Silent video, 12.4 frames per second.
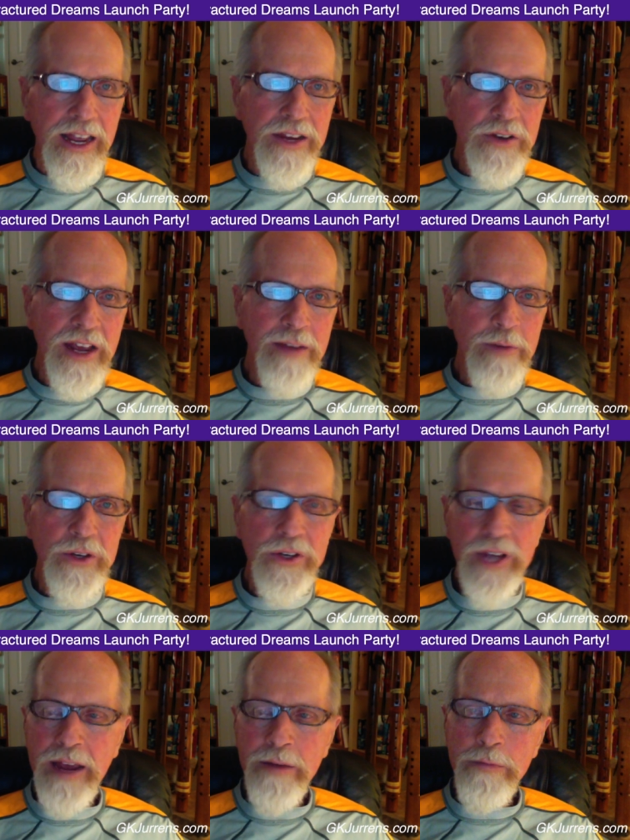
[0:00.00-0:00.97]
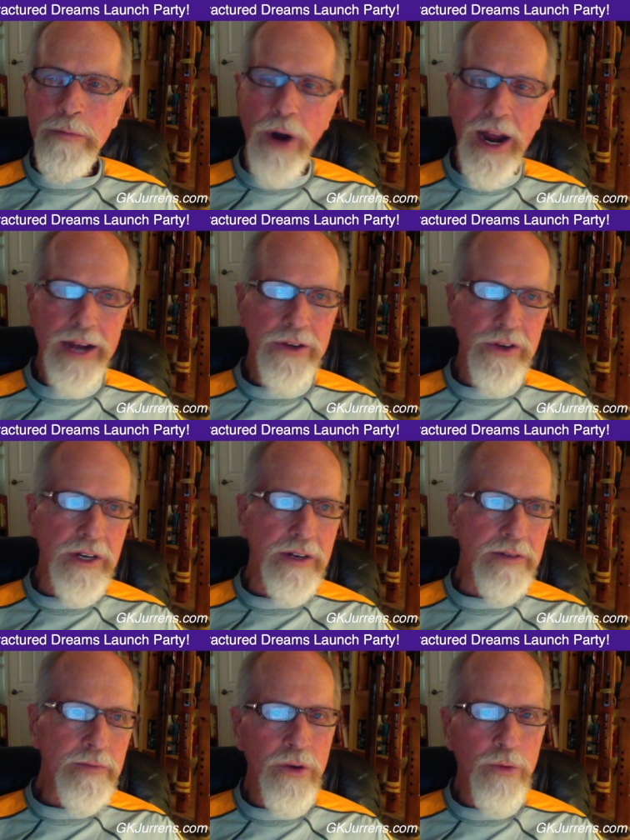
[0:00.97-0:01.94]
His name is Sam
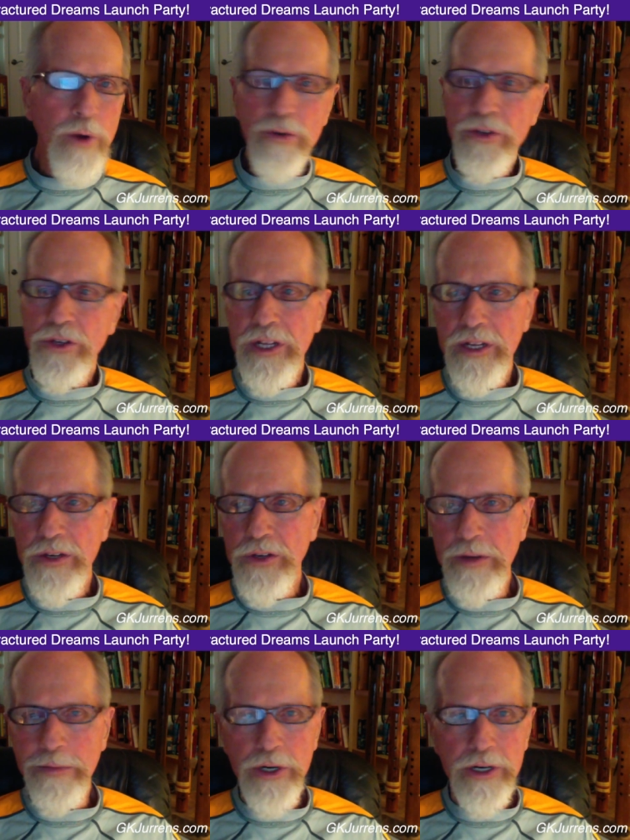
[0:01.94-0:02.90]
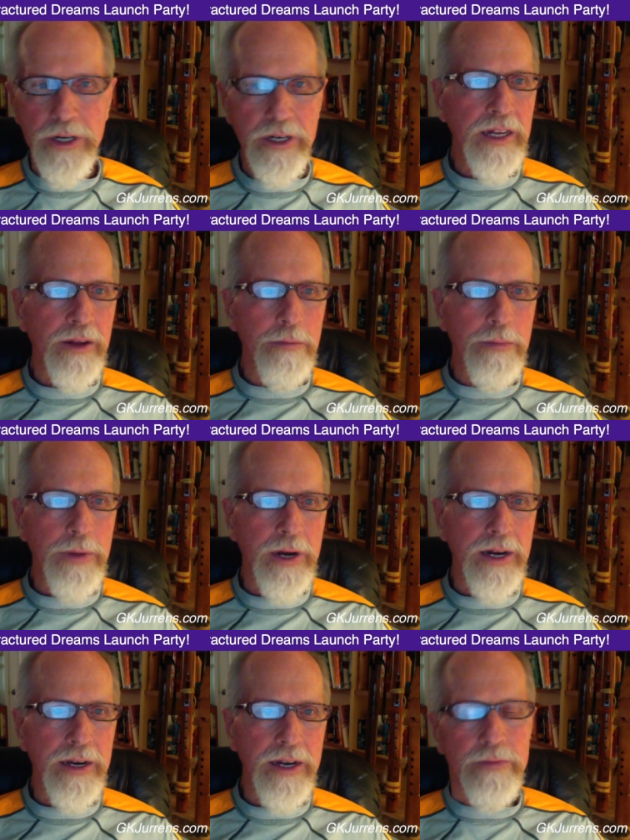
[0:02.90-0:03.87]
Braxton. You won't see this in the book,
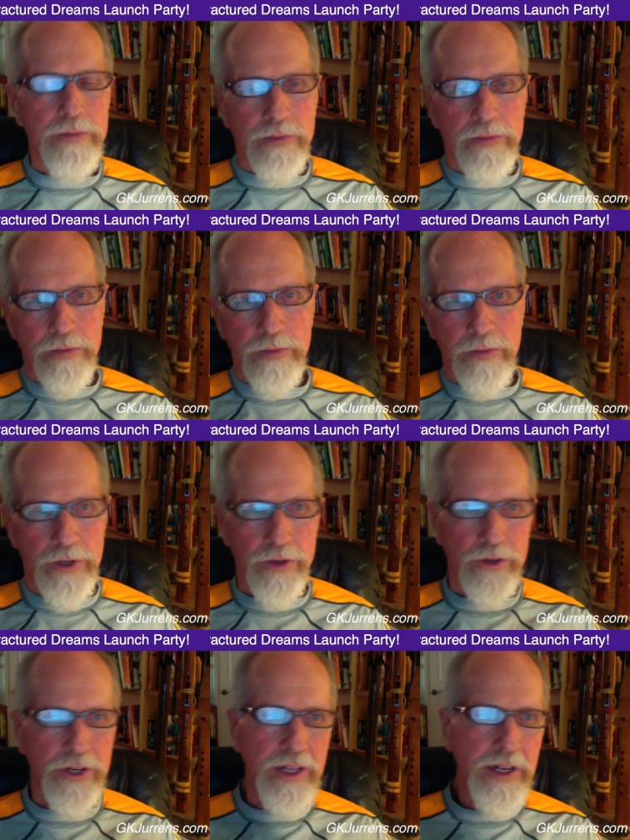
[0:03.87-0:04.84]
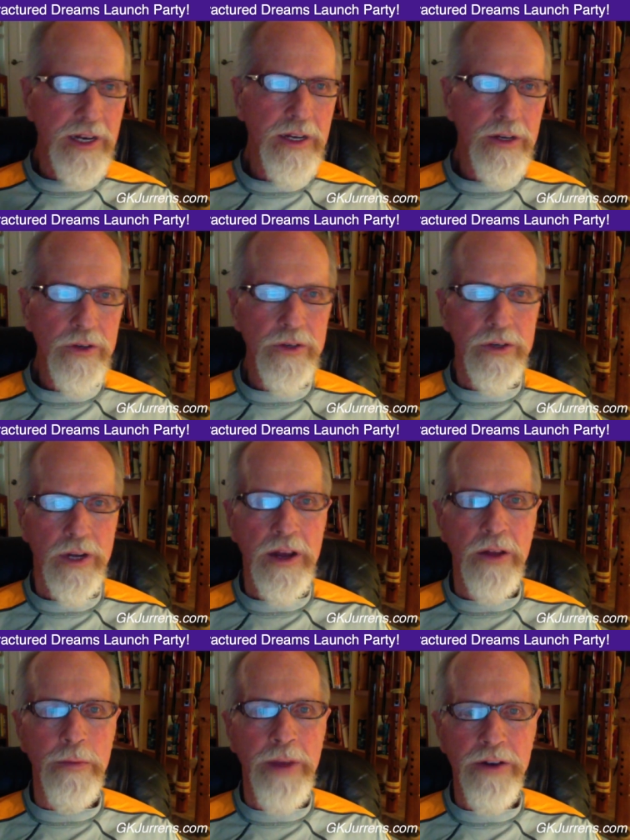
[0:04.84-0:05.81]
but you'll see that he's
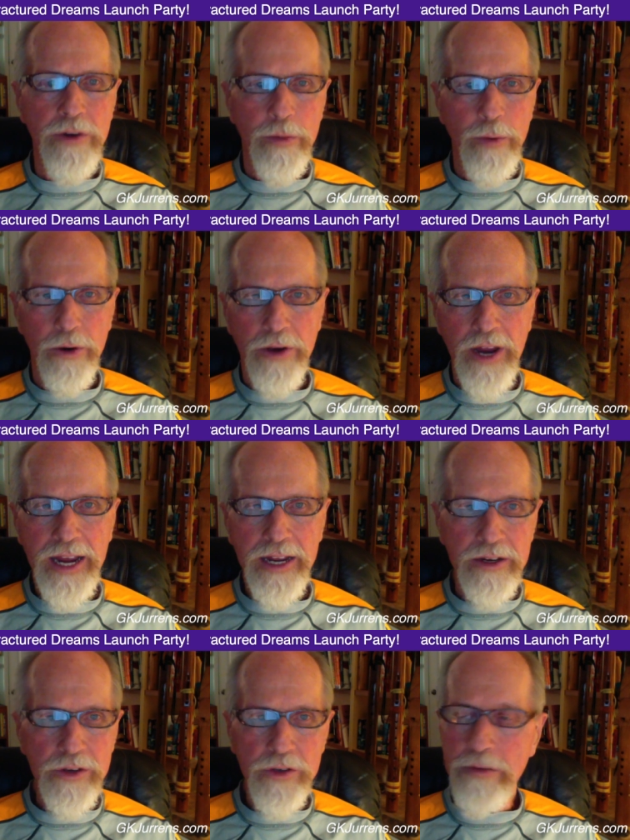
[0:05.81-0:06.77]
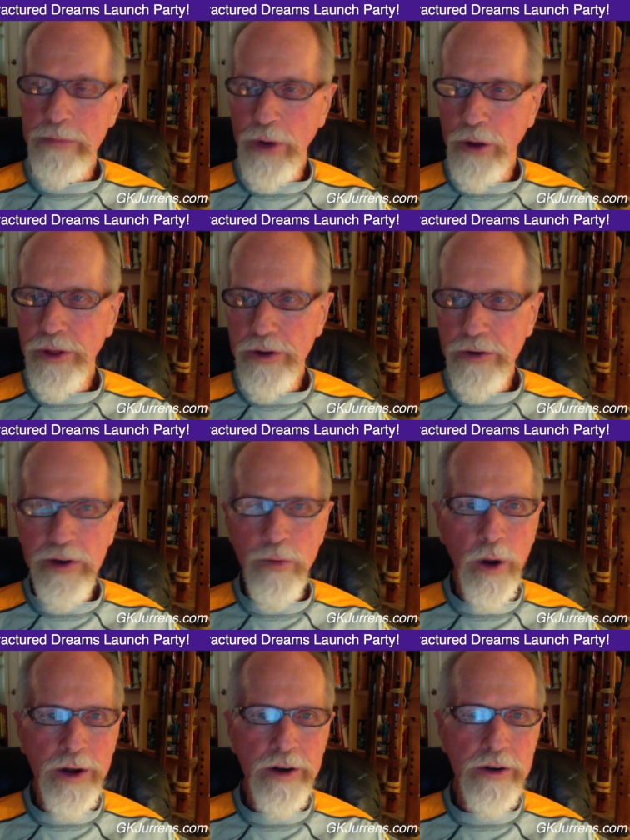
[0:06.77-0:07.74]
another major protagonist in both the
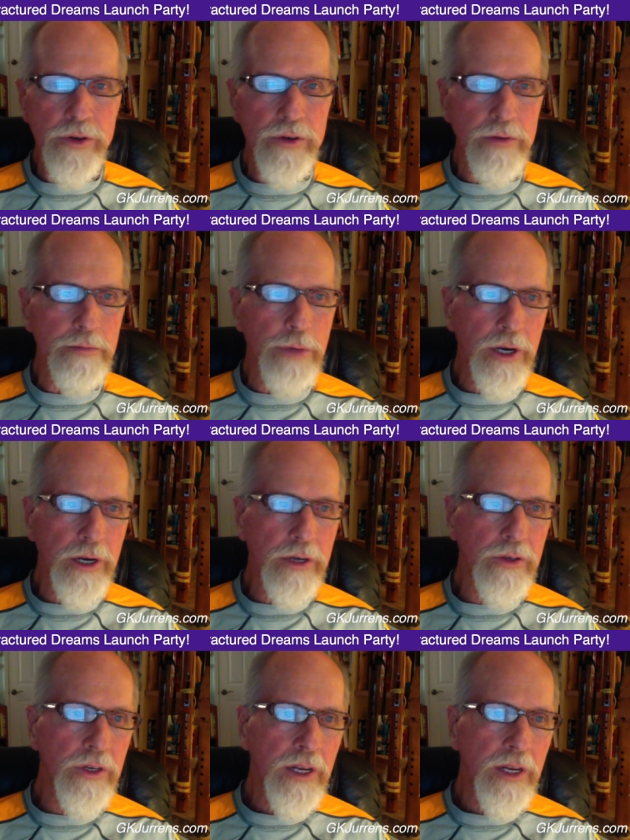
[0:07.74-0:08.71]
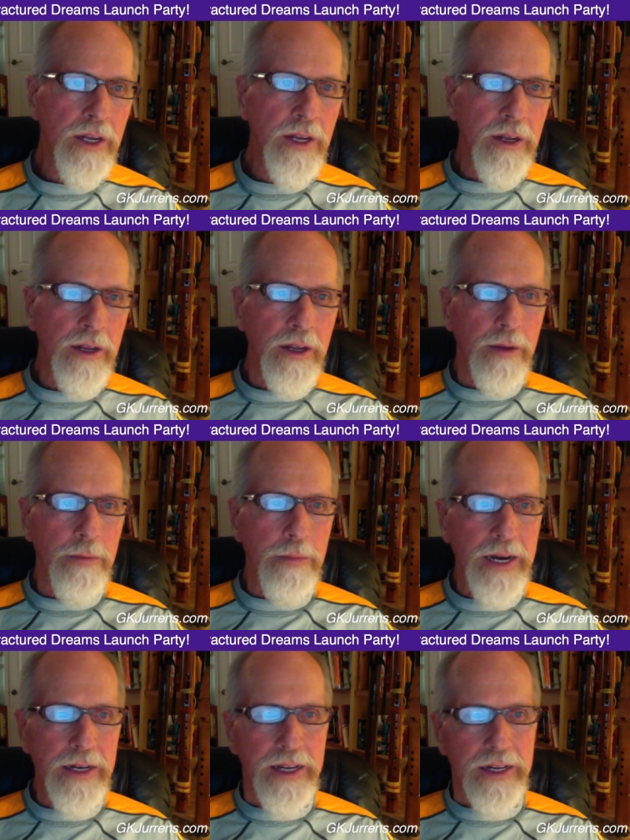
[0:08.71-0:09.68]
Dream Runners books.
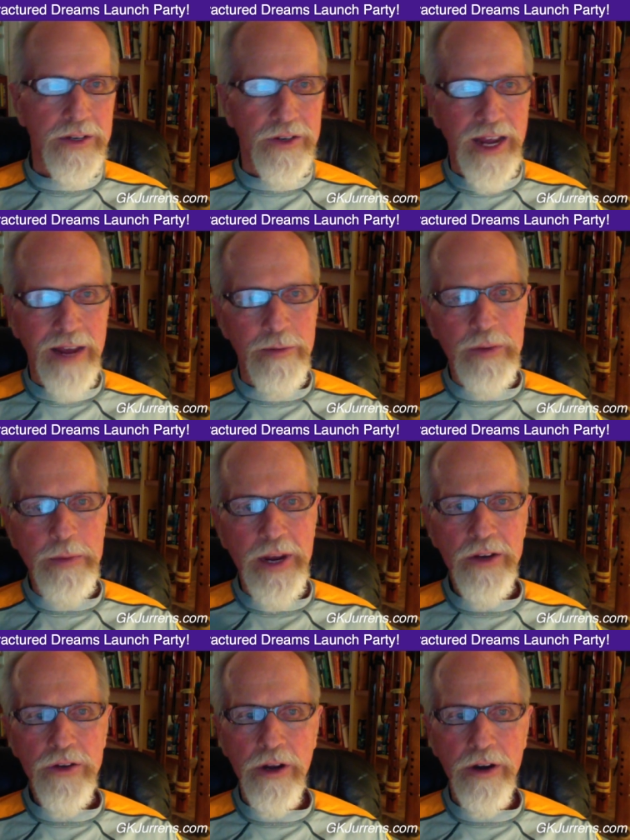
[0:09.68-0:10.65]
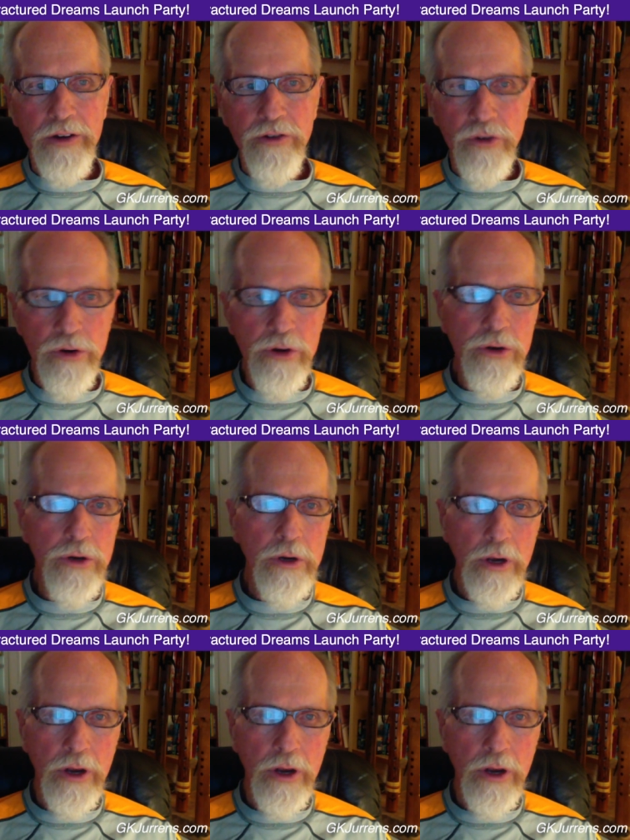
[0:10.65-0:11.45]
But Sam is based on a true,